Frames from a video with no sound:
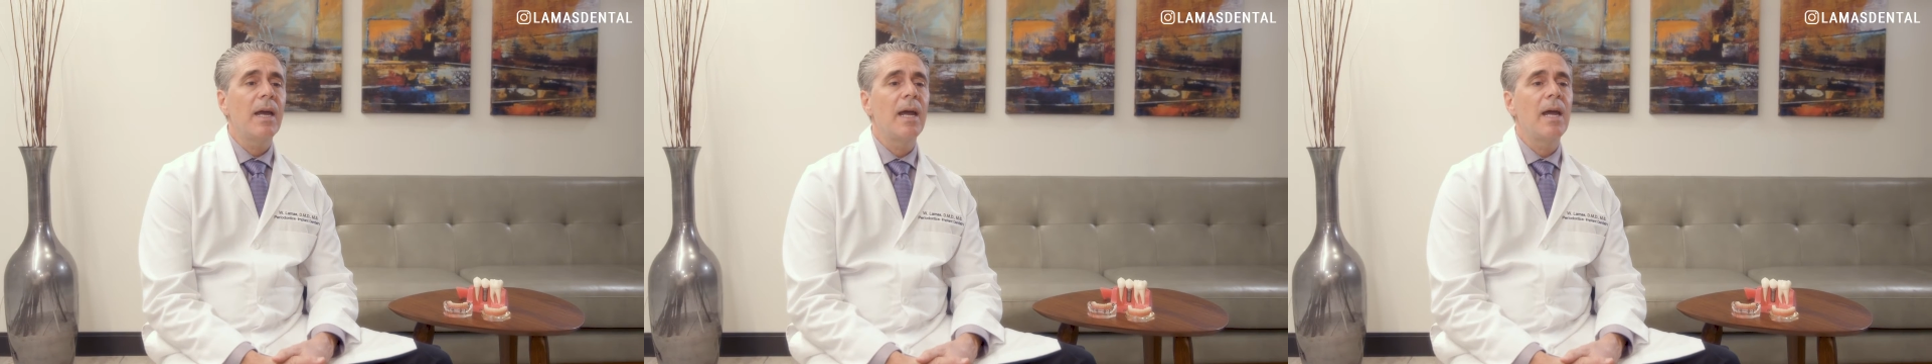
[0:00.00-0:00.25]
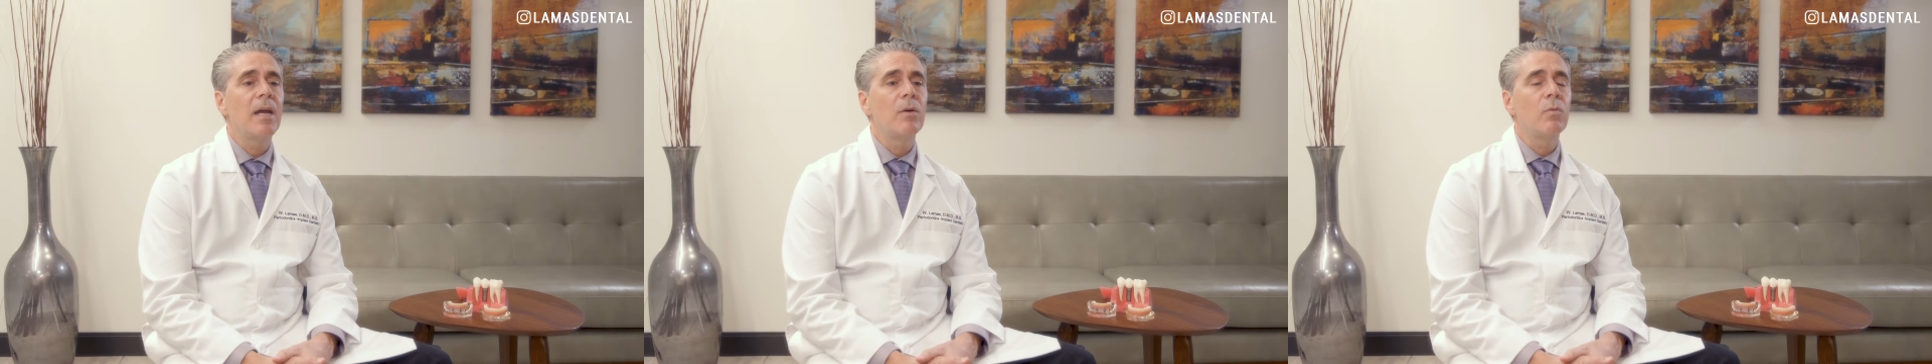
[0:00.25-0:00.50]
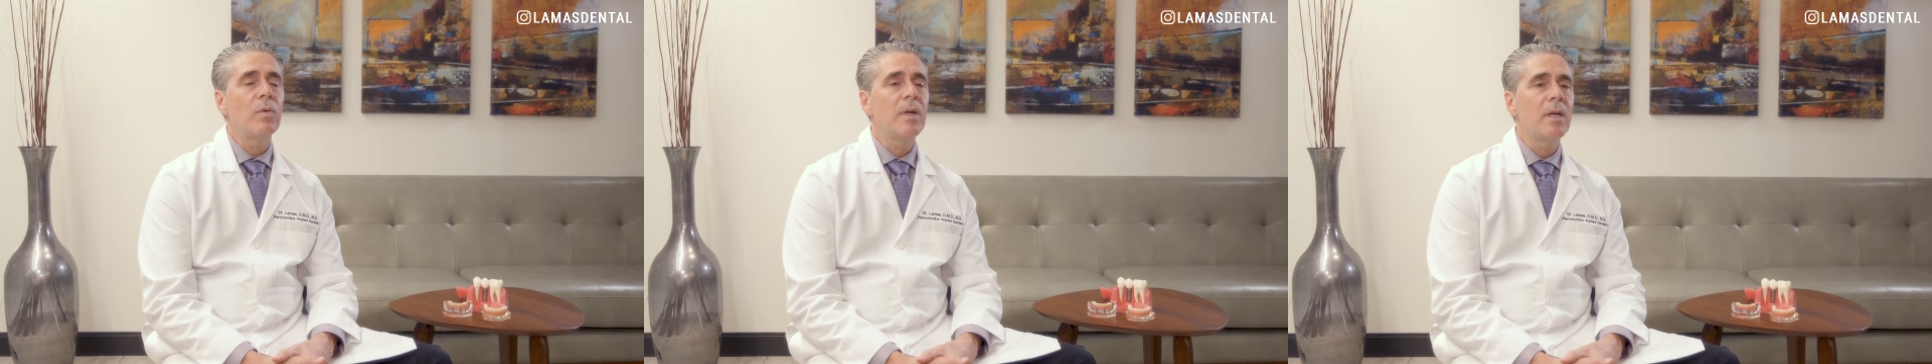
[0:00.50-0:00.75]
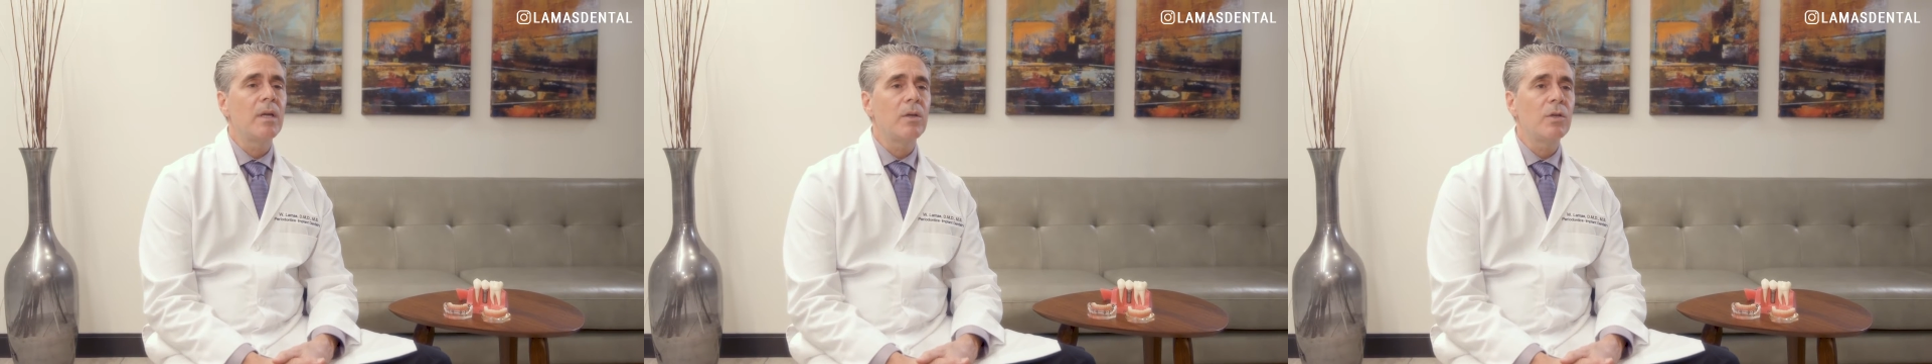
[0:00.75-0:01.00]
and we
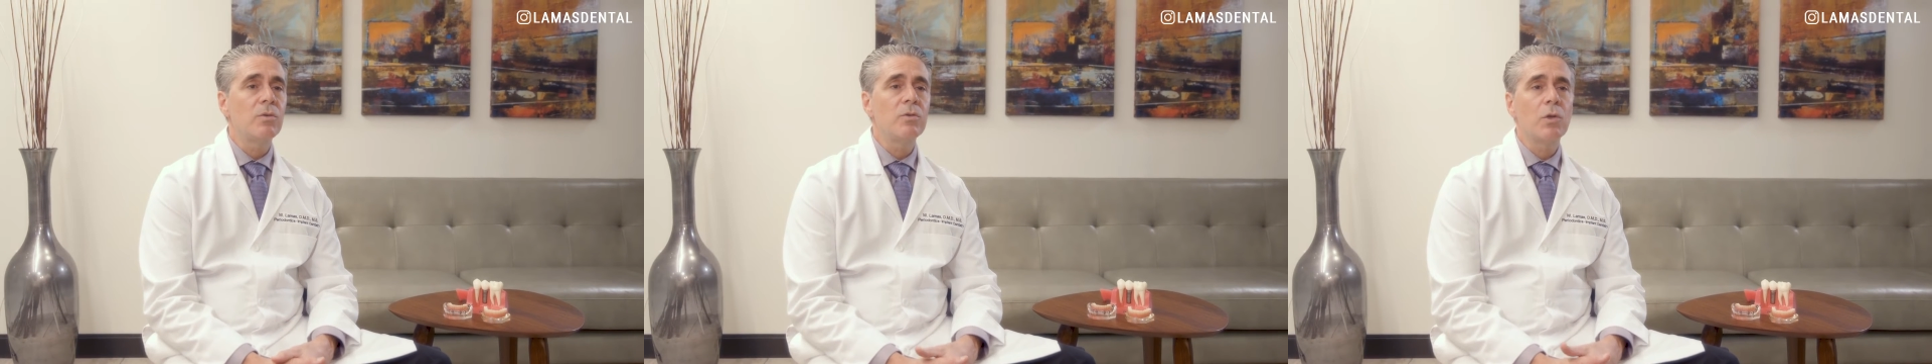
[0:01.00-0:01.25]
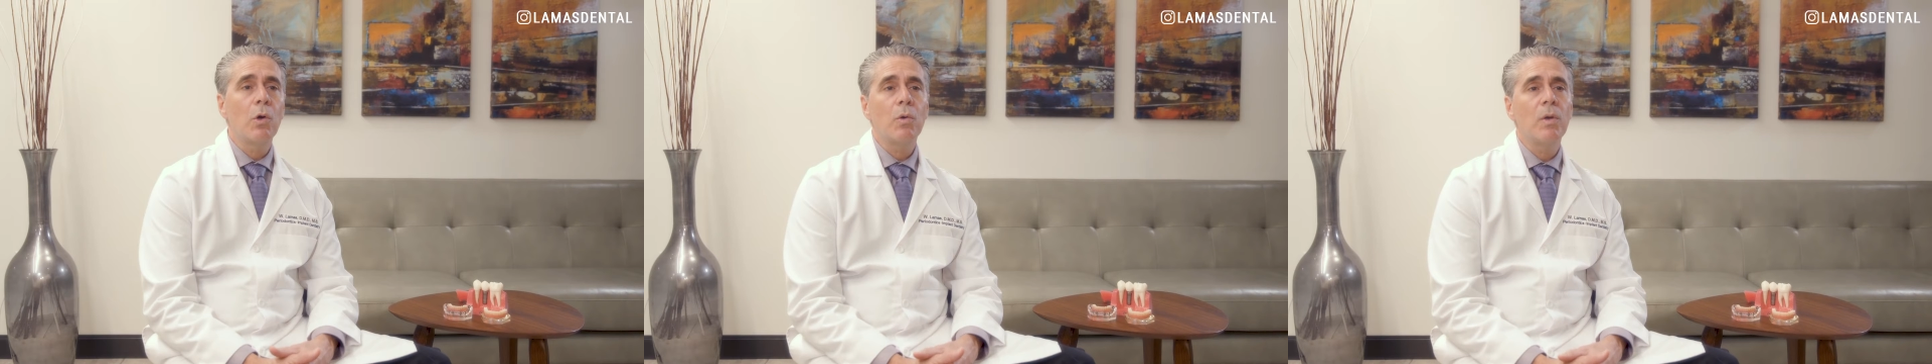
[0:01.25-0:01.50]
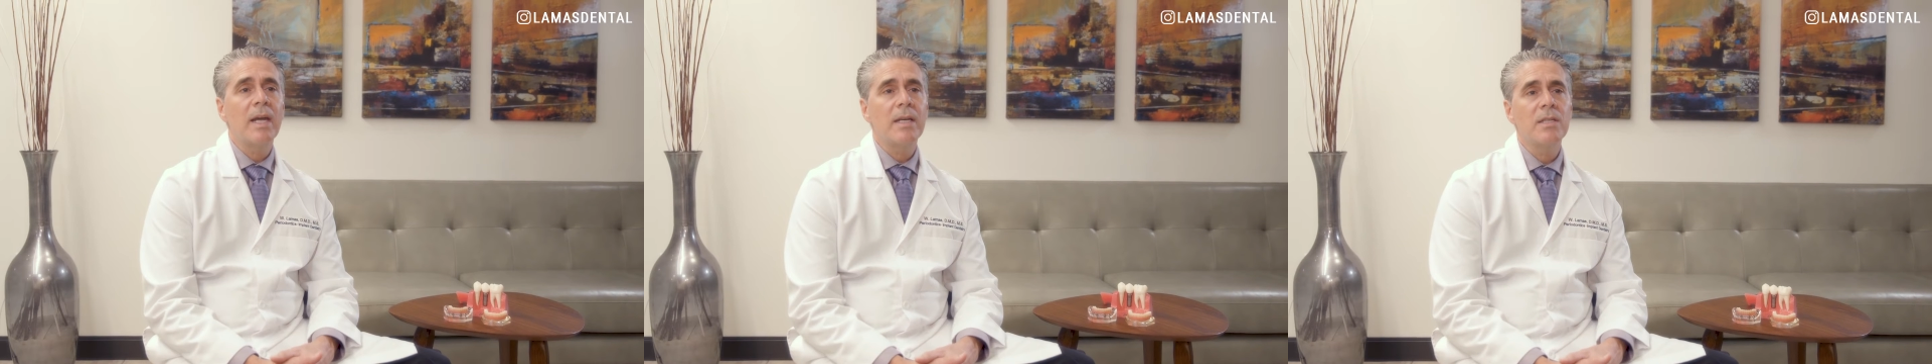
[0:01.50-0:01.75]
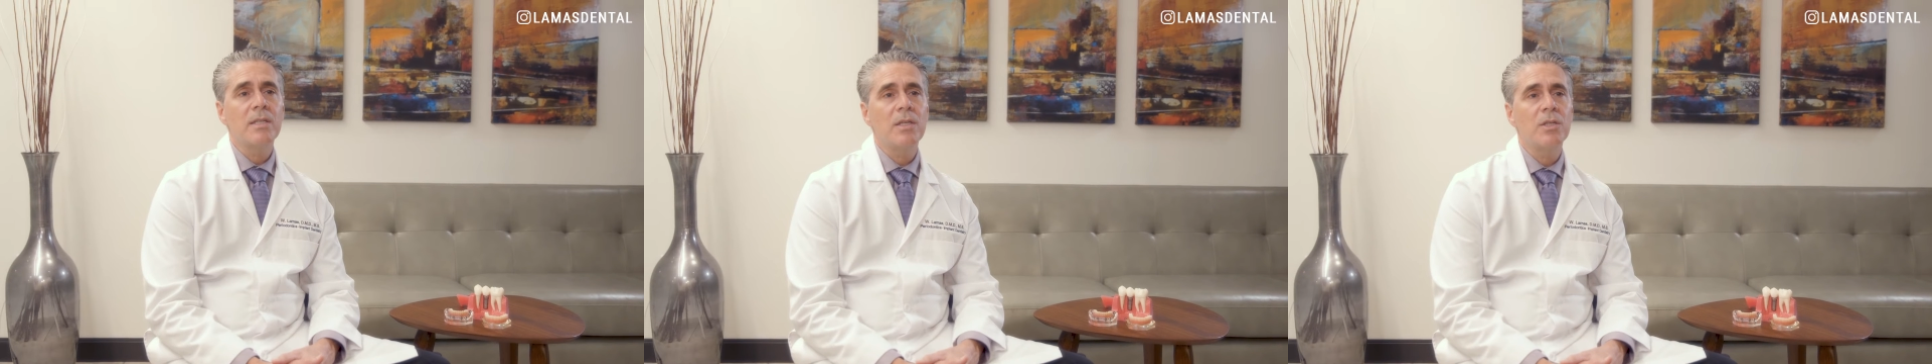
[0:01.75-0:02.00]
use local
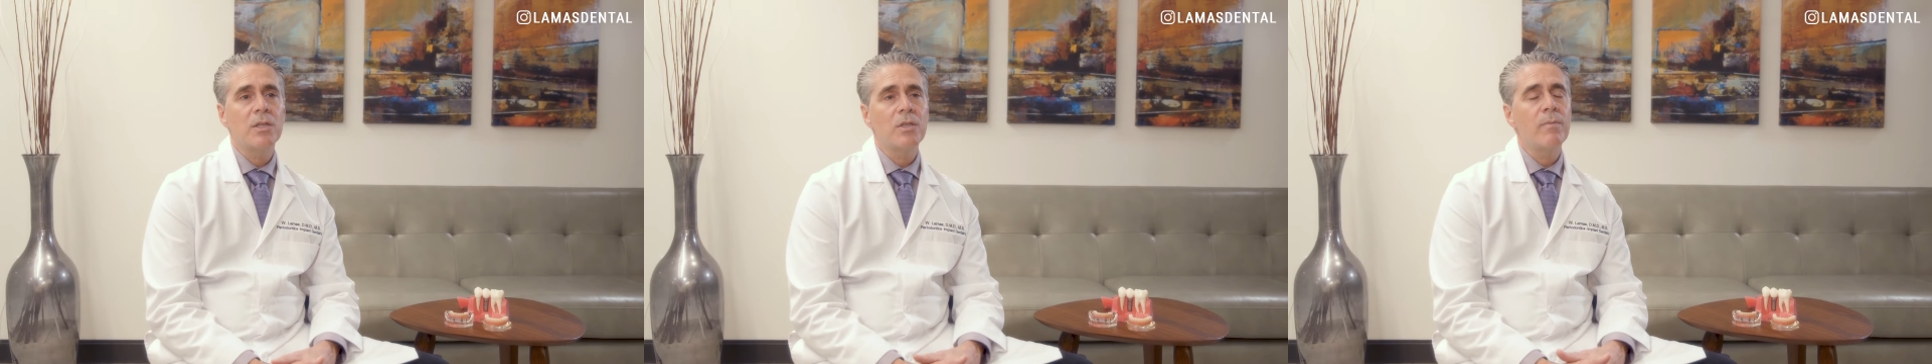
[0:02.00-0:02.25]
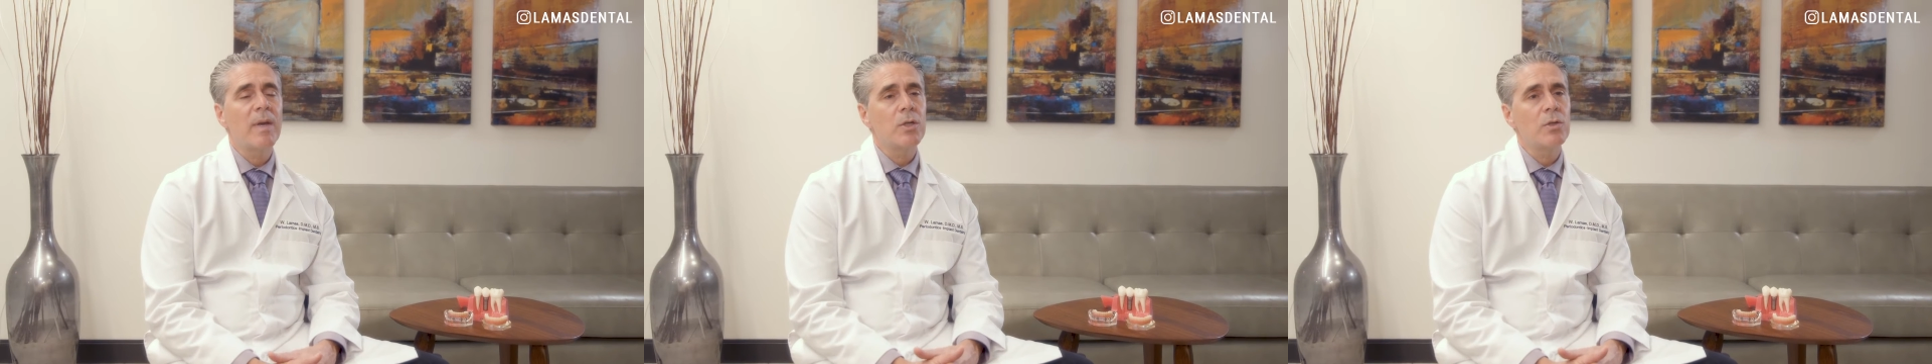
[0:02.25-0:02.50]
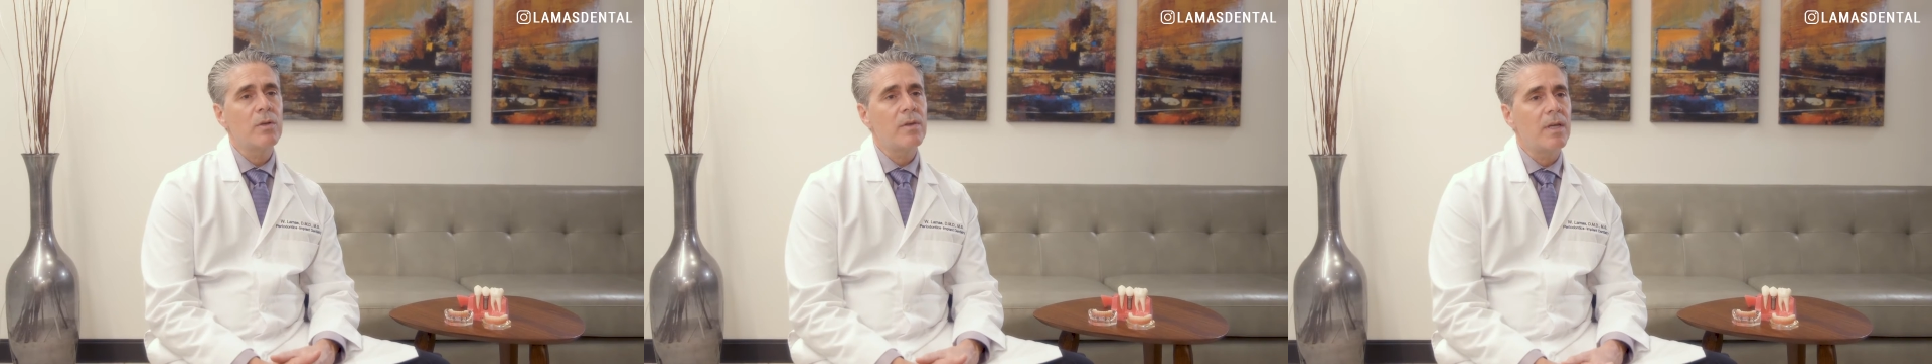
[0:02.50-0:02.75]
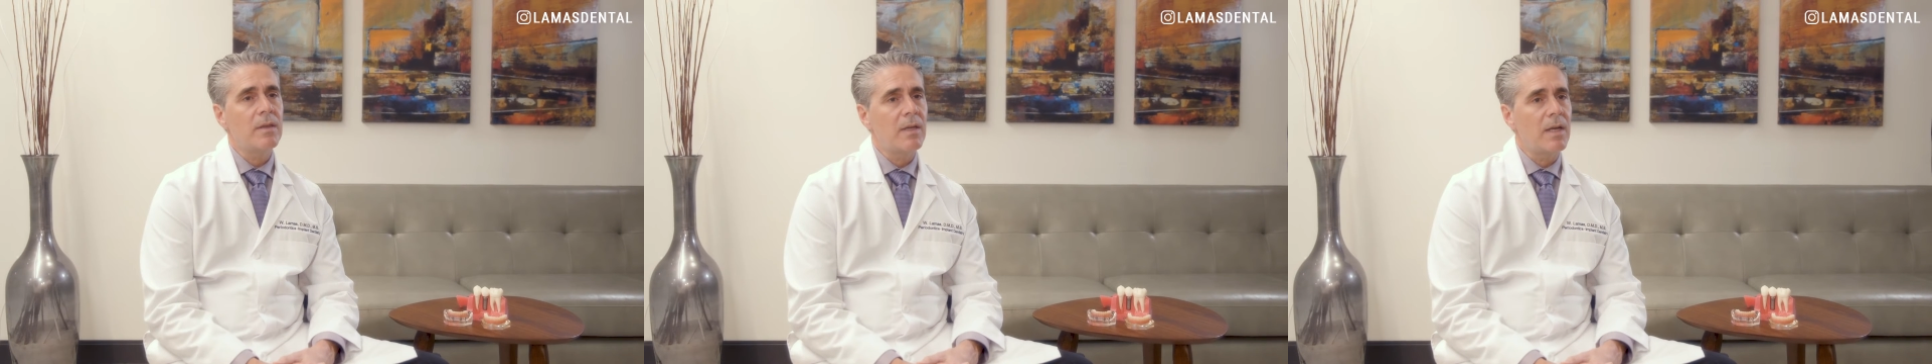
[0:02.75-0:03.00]
anesthesia to make sure
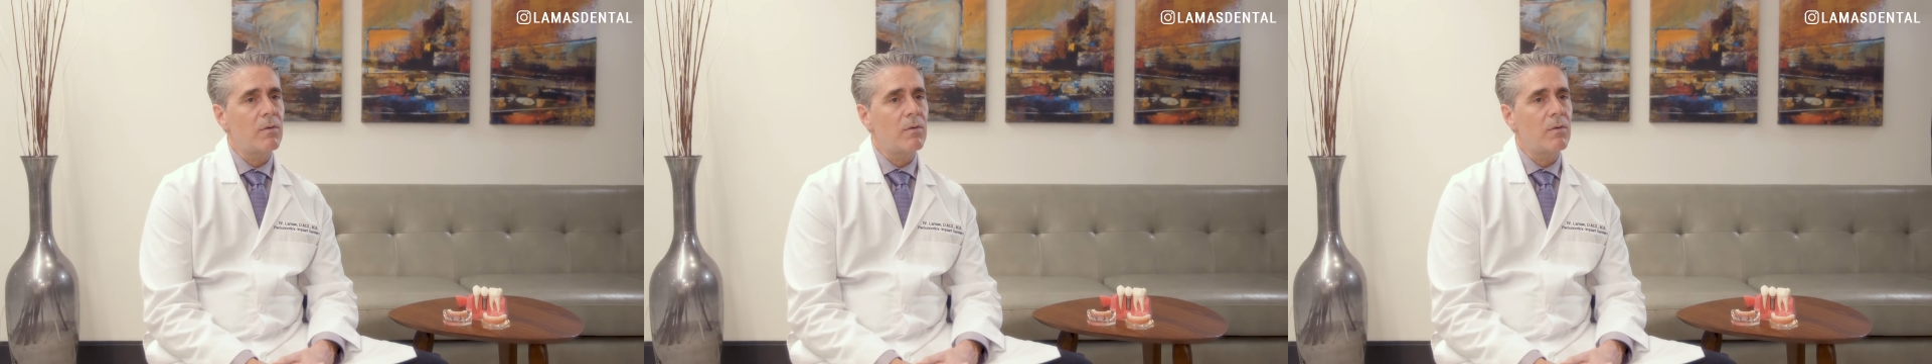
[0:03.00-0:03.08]
that they